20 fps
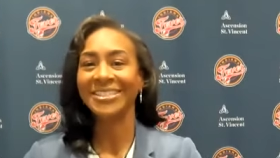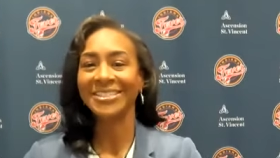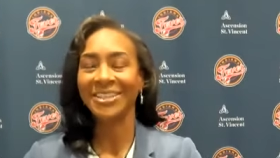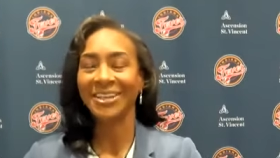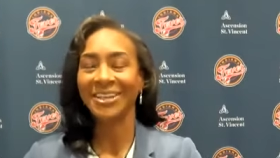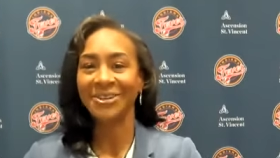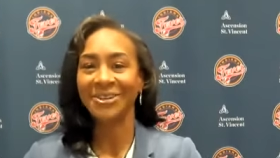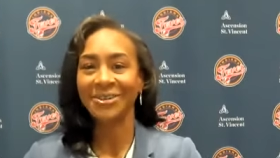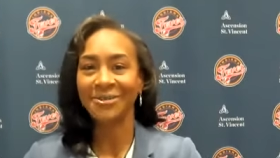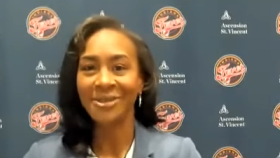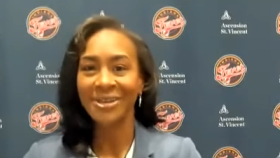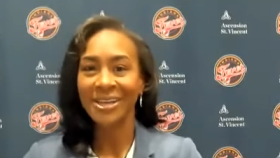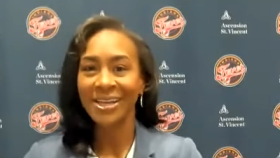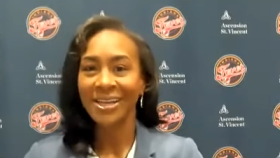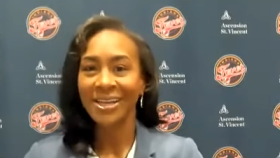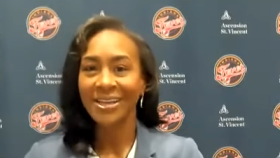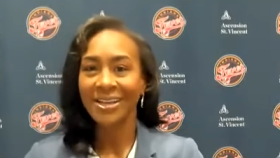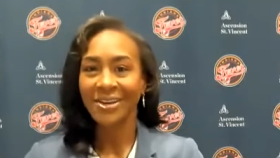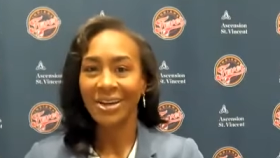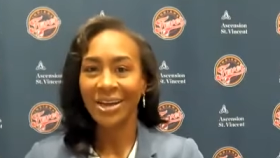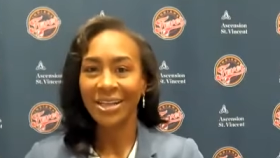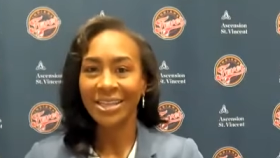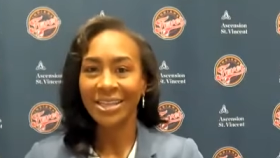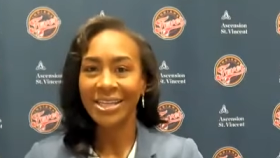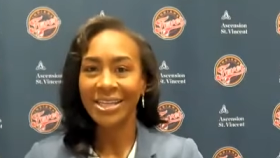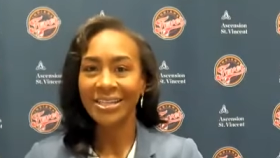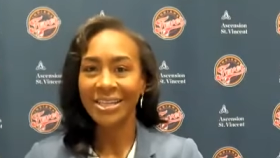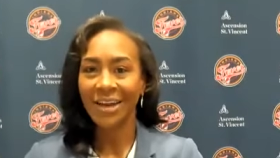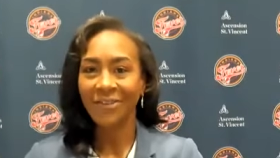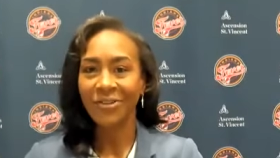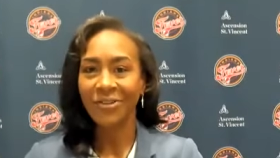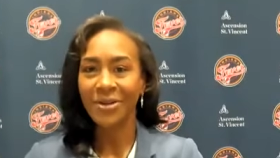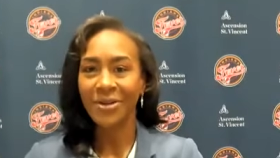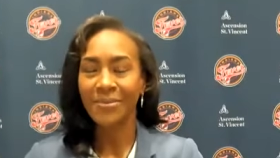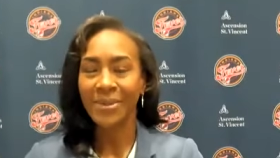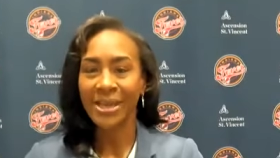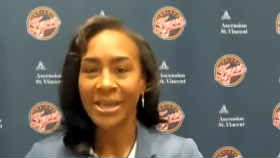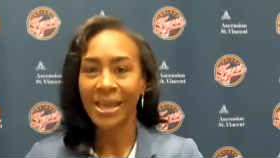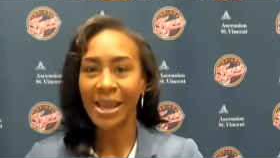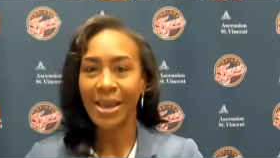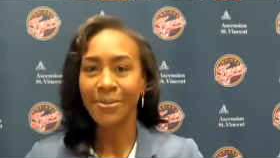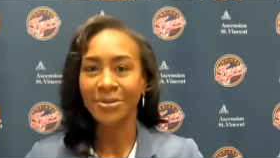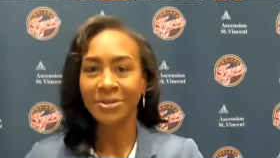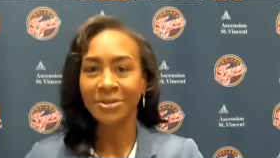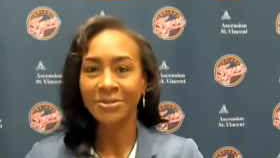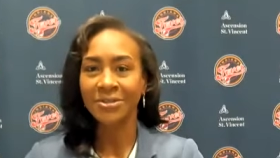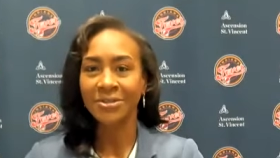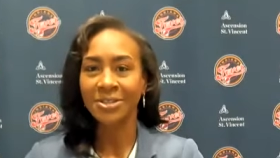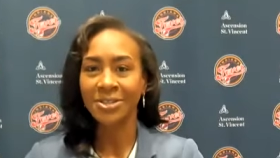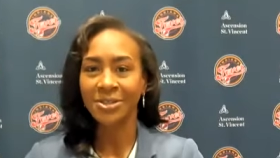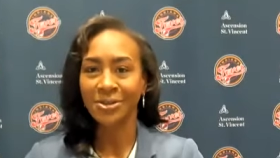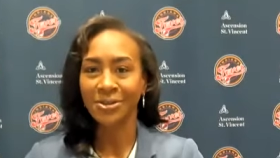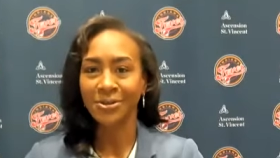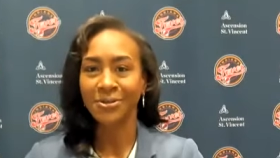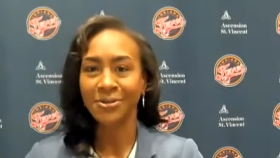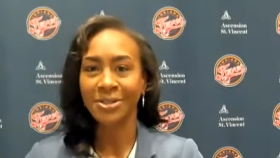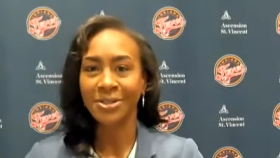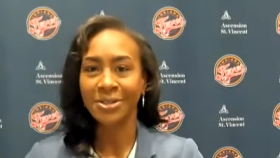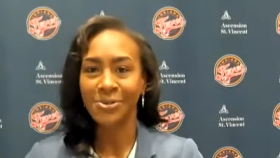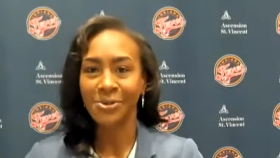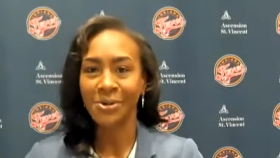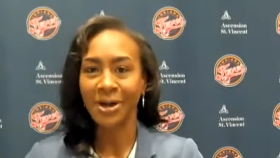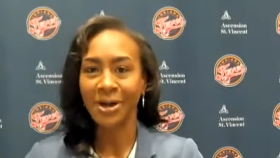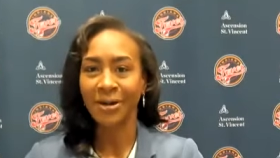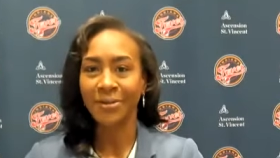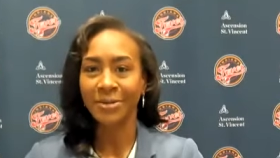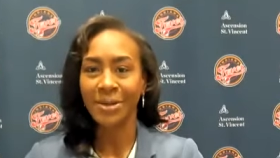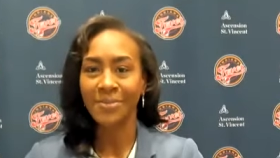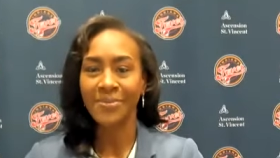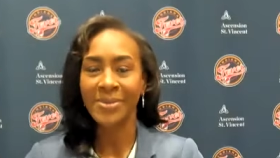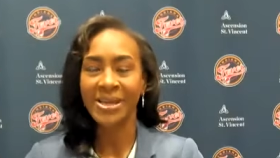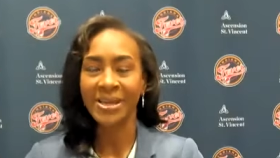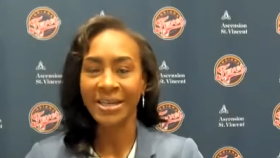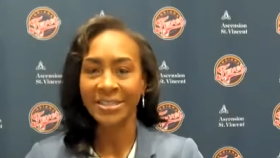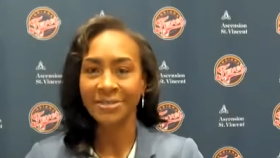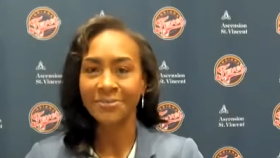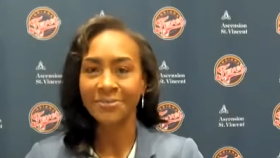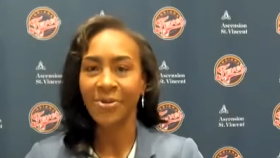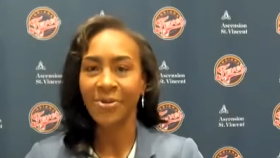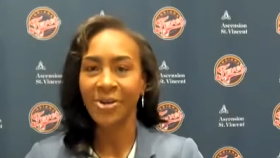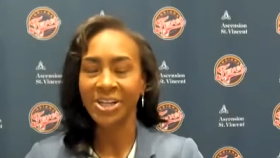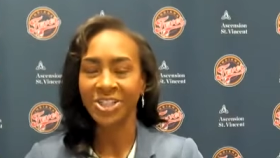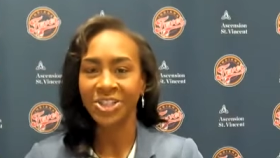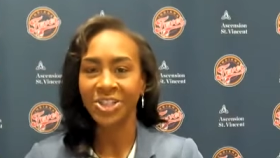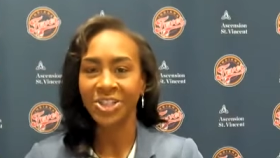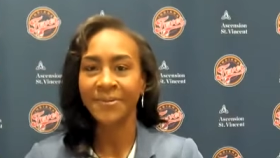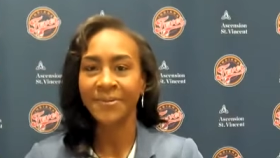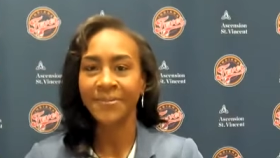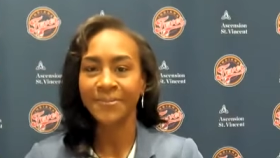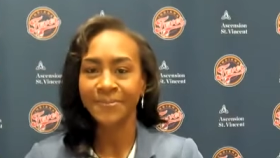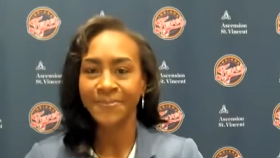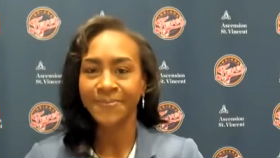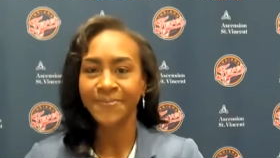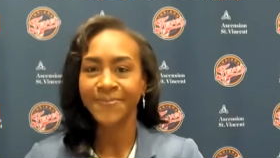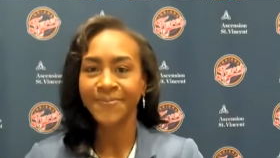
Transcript: So, you know, I think definitely being able to be an inspiration.